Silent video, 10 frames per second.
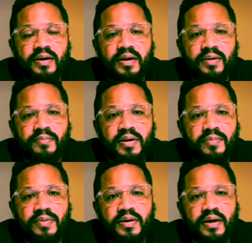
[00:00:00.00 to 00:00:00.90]
uh,
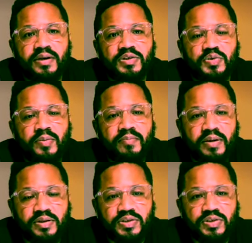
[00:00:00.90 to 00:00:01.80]
maybe as you're
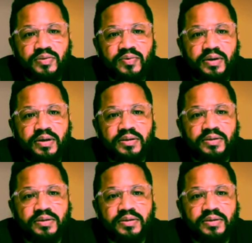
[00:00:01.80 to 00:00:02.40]
ministering